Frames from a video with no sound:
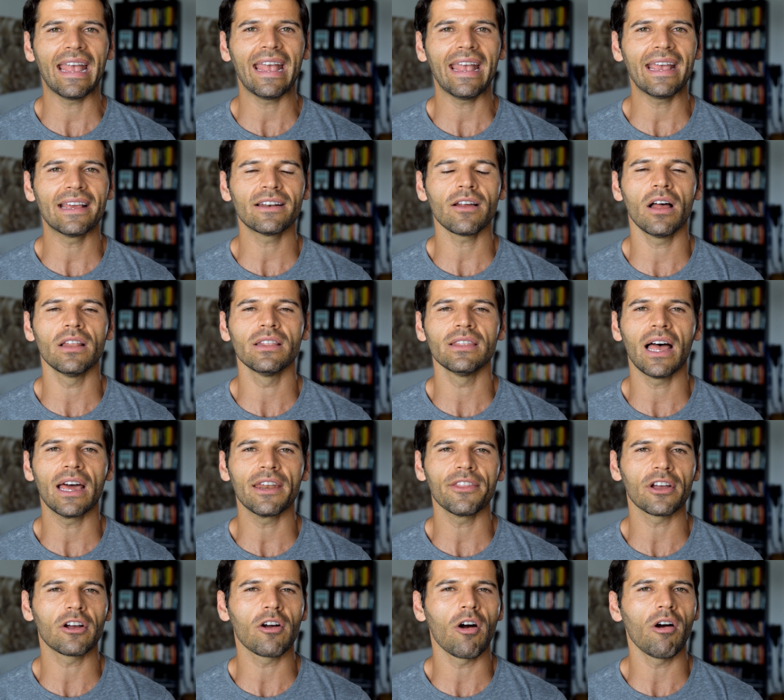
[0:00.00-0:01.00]
and a lot
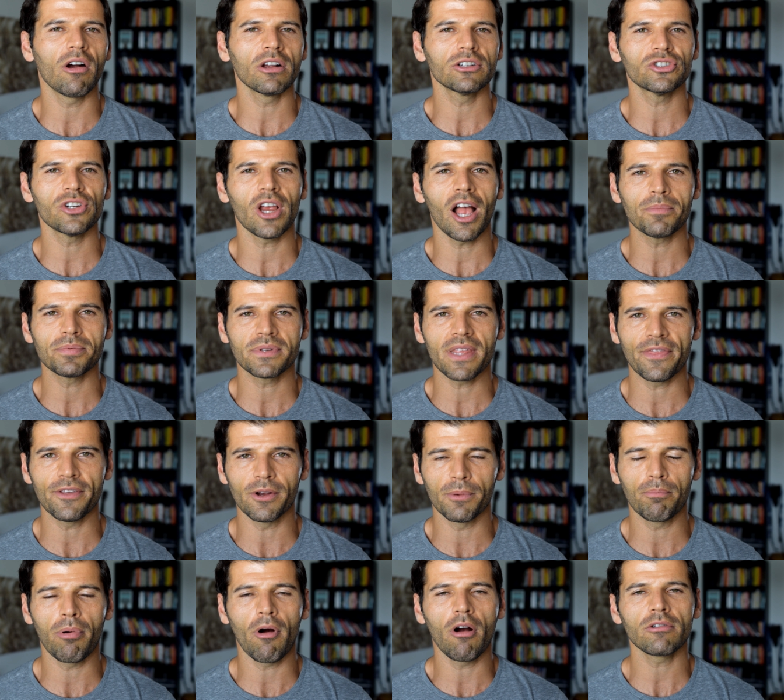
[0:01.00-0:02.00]
of the card shops that
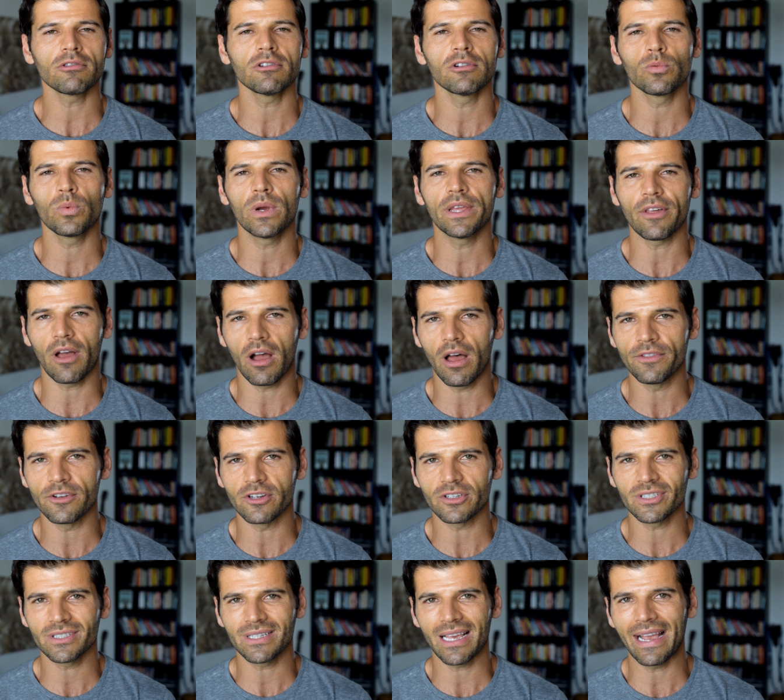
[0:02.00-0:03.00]
they're partnered with on their
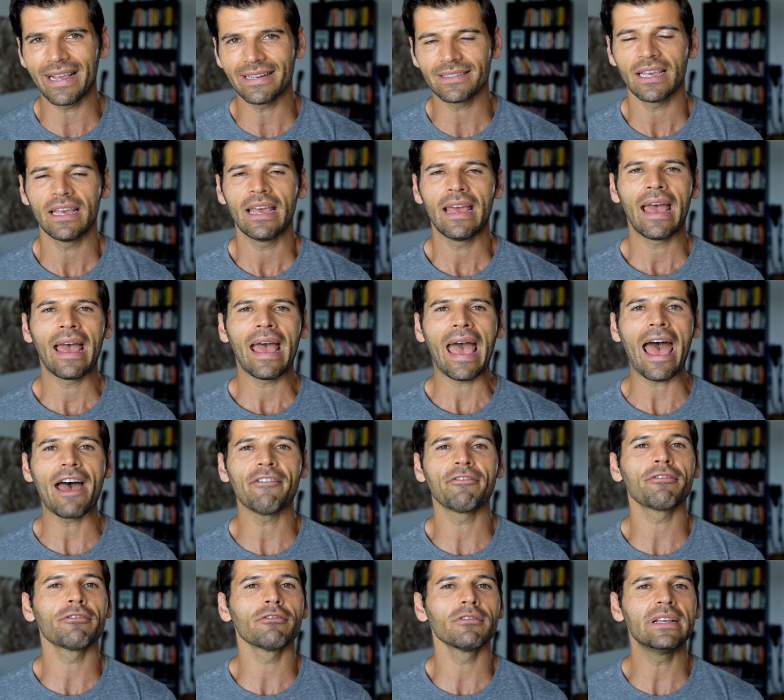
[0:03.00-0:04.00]
site
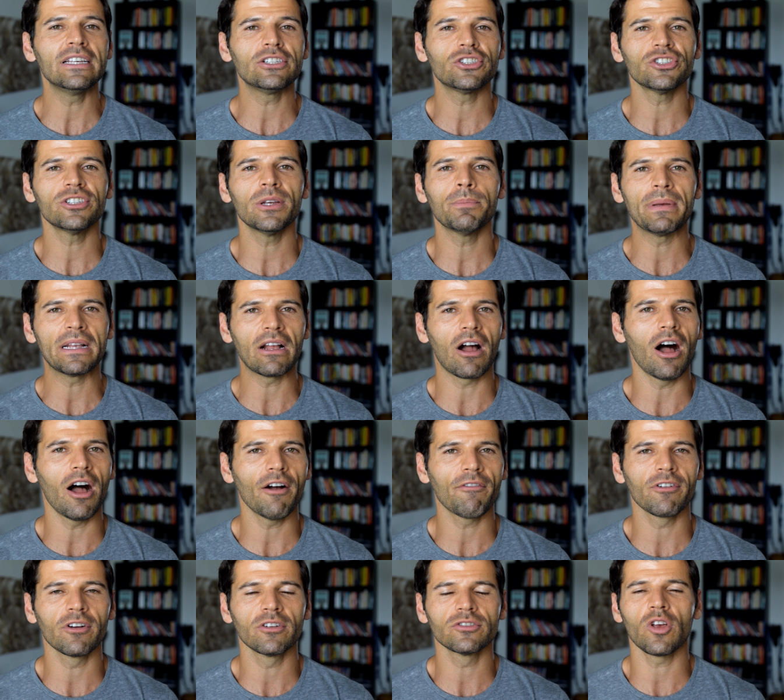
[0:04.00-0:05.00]
have free shipping
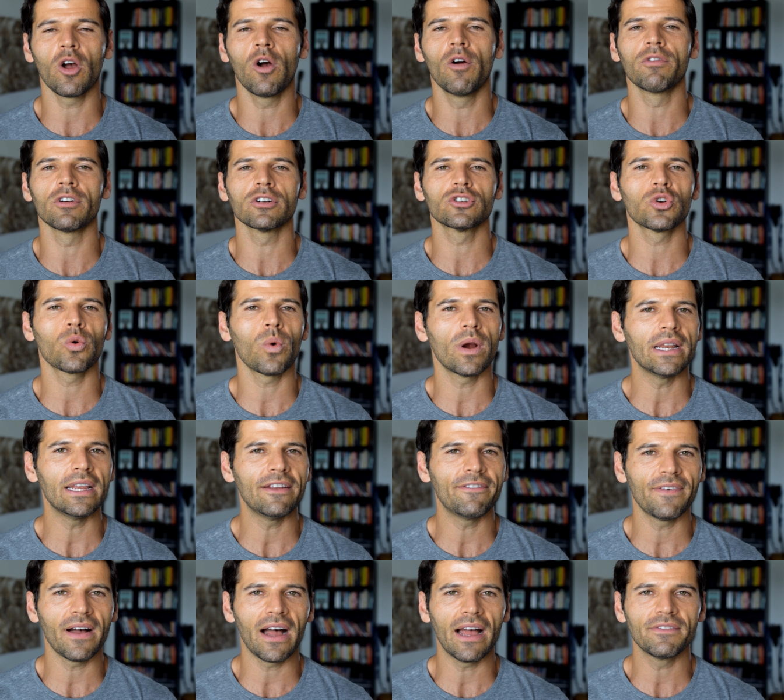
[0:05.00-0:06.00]
offers over
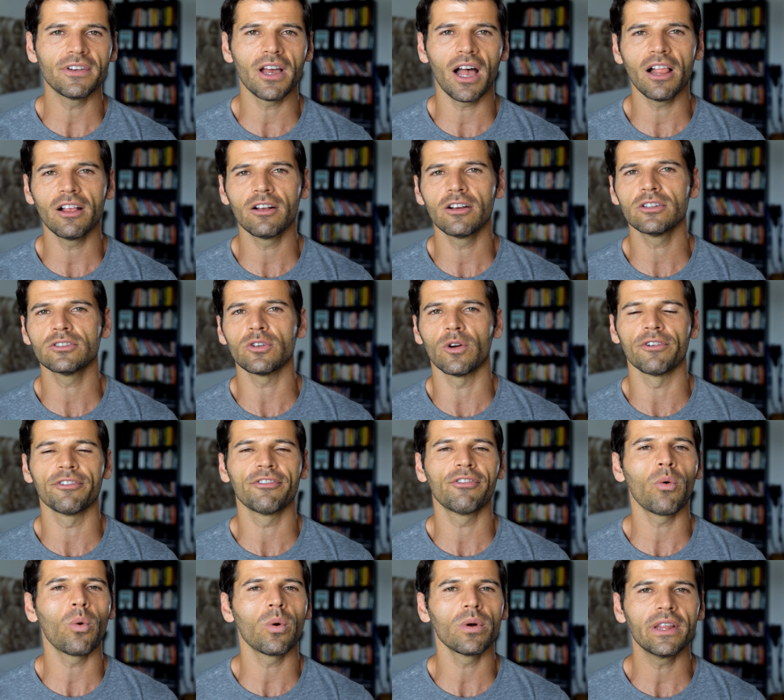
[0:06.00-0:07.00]
$25 or
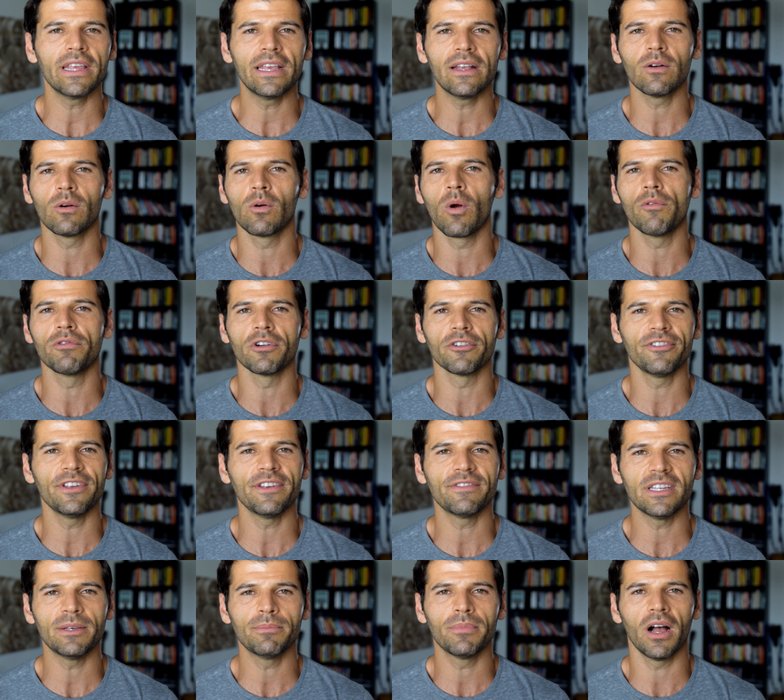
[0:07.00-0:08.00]
40 or over
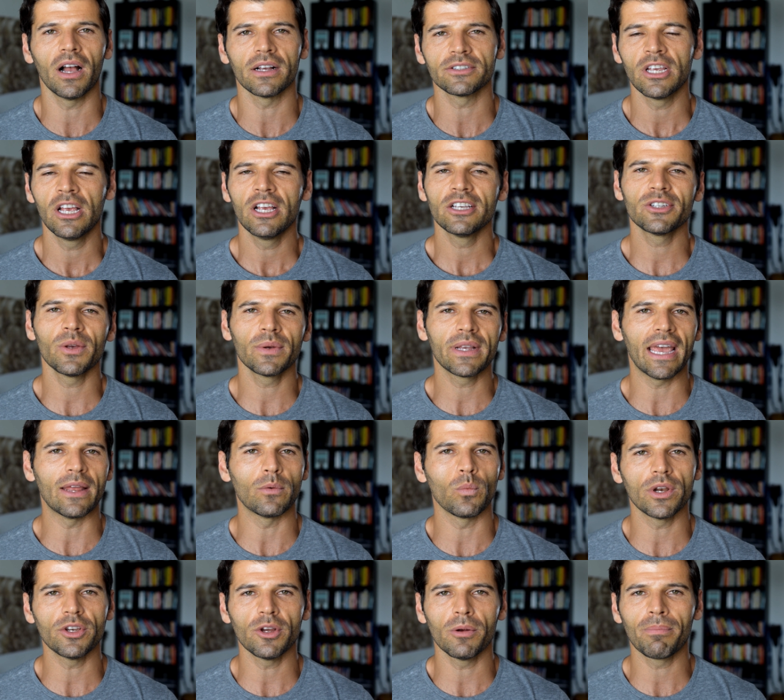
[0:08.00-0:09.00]
50 bucks. So
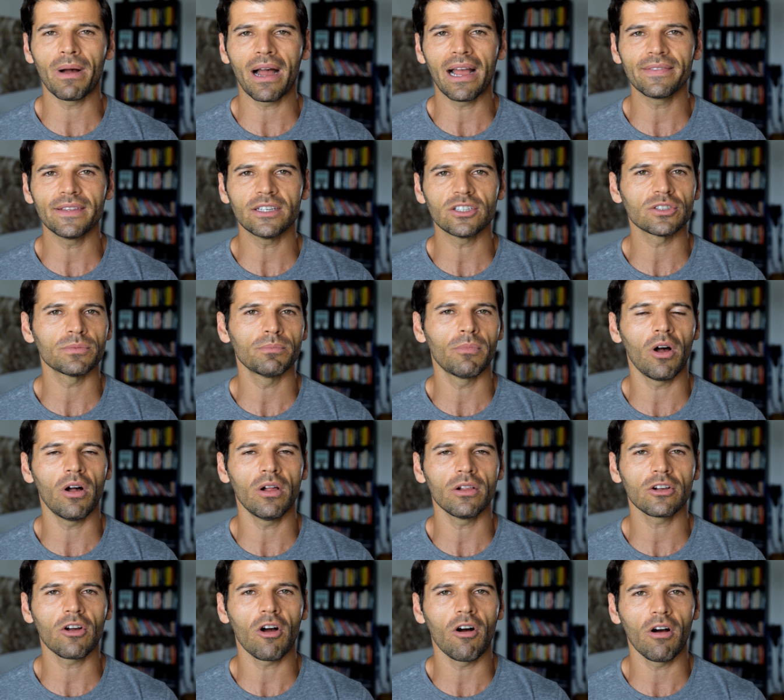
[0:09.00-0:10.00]
again, when you're buying these
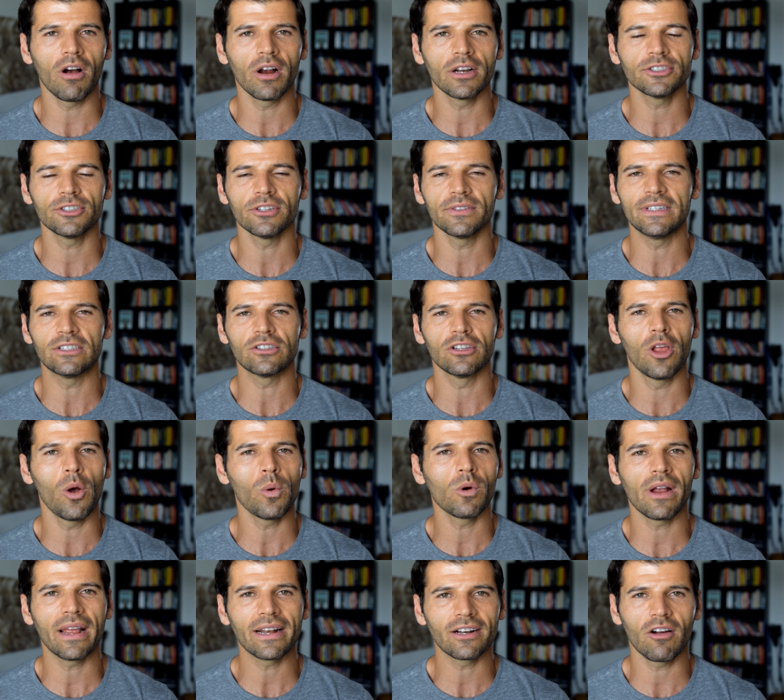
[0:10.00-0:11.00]
small cards, these
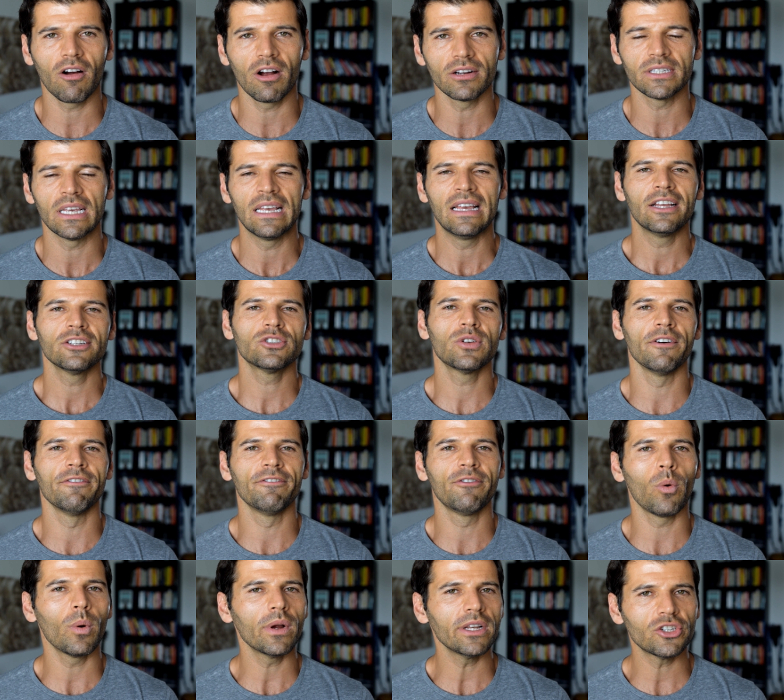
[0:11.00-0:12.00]
lower end cards to
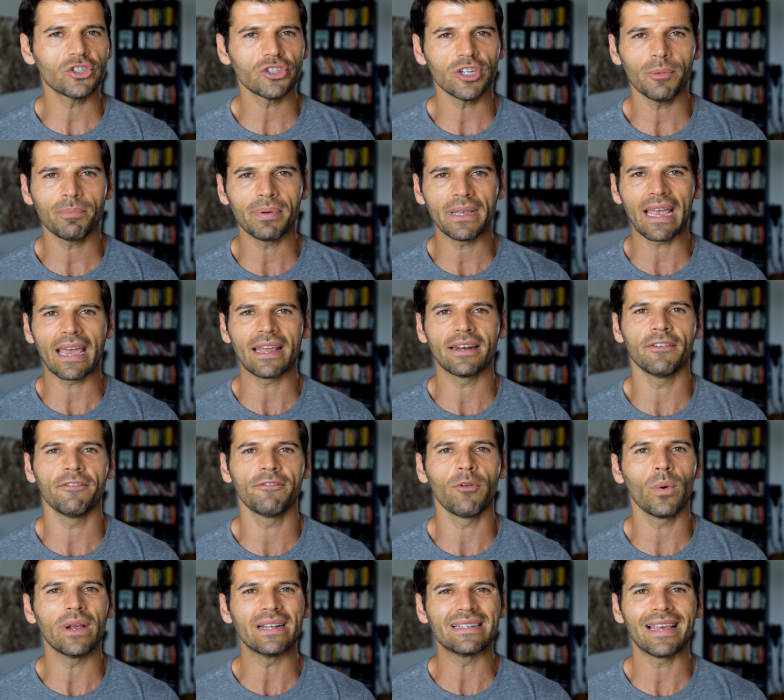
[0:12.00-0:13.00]
avoid shipping and
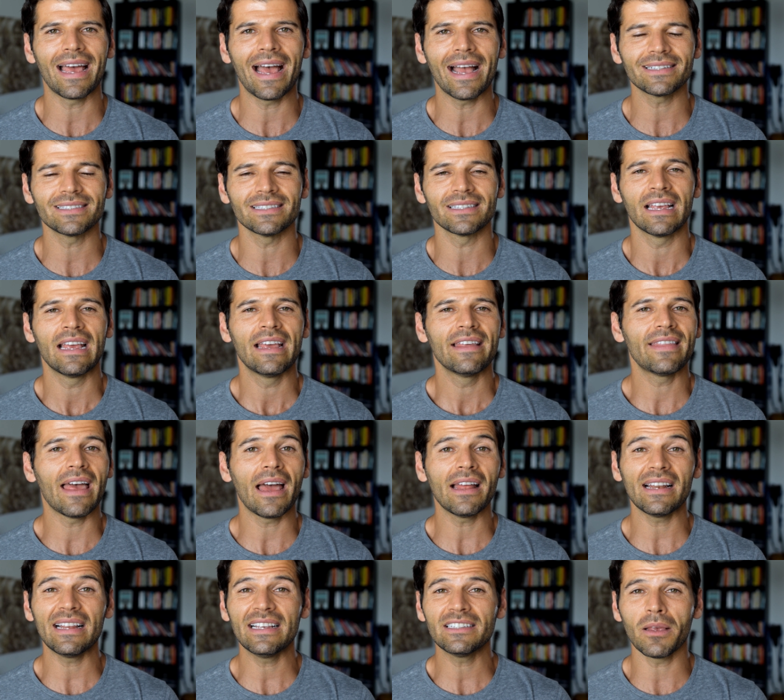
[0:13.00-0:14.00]
avoid taxes,
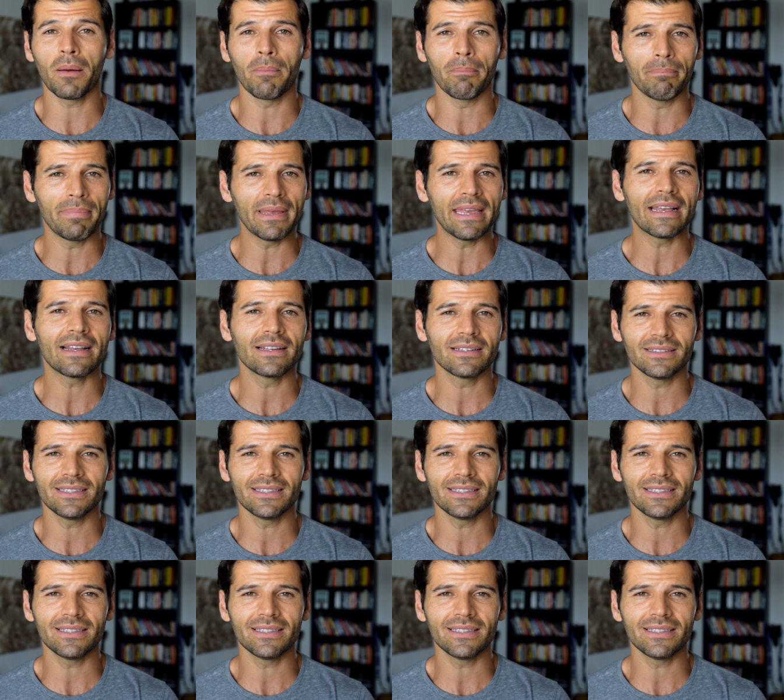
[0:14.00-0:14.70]
that is a big